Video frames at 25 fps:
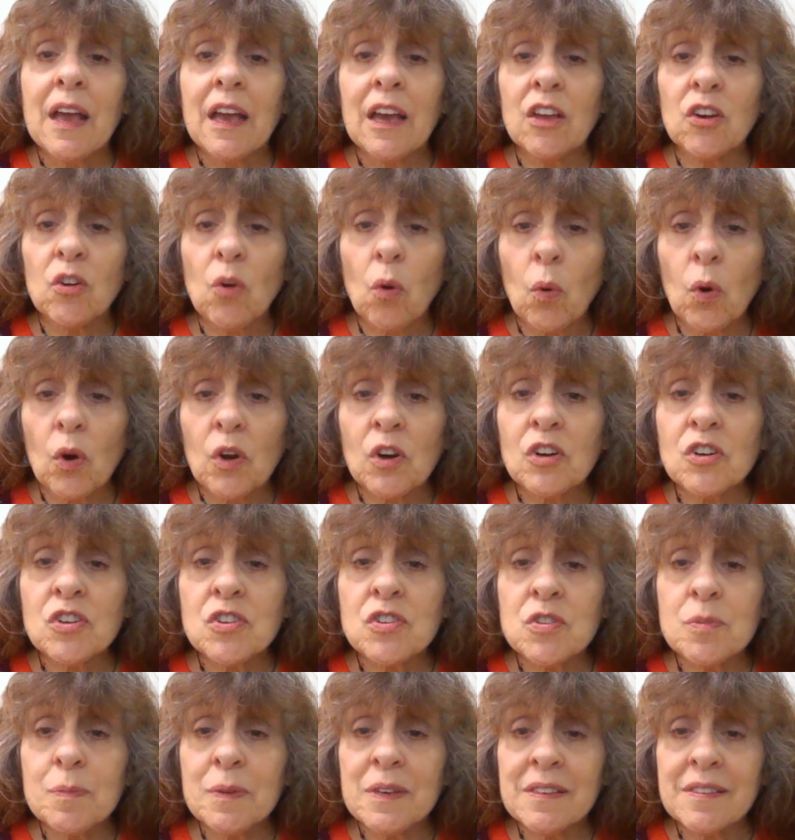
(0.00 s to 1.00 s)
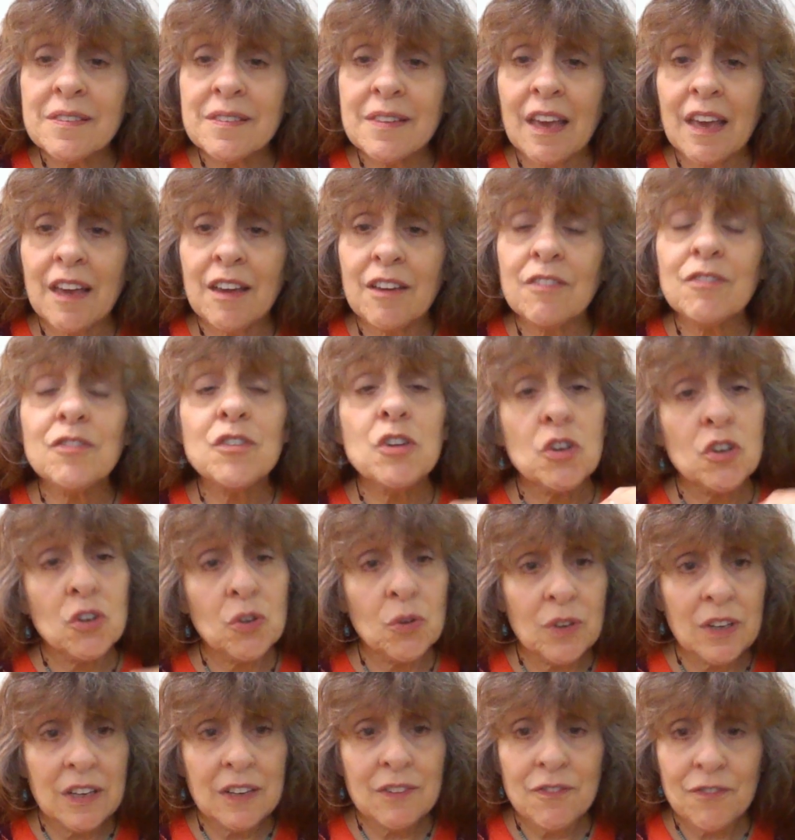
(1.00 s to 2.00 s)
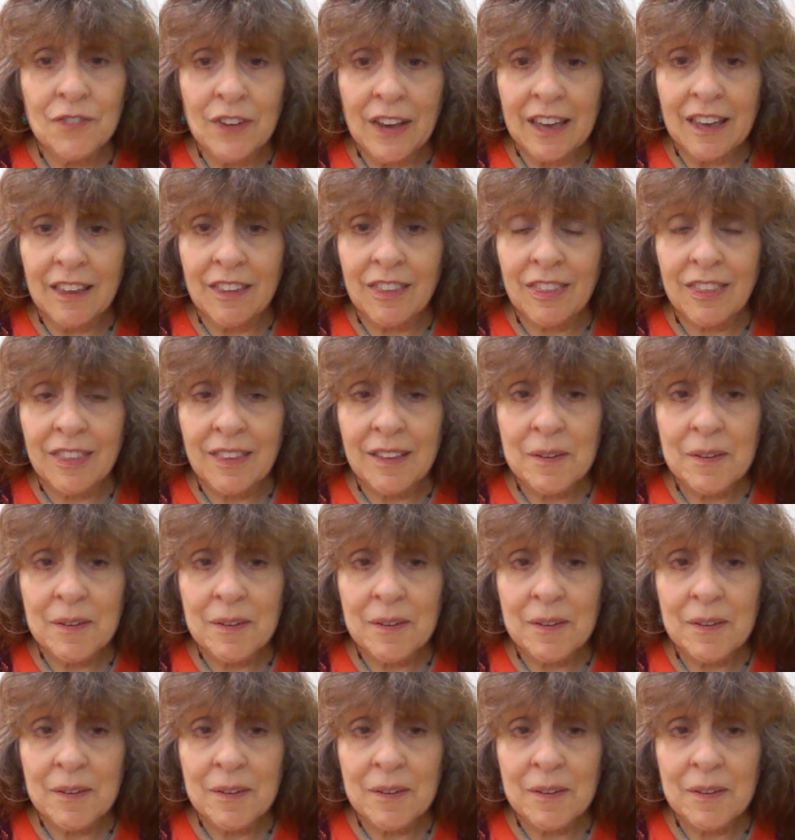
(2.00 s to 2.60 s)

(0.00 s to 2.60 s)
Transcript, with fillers: In order to be saved, you need faith.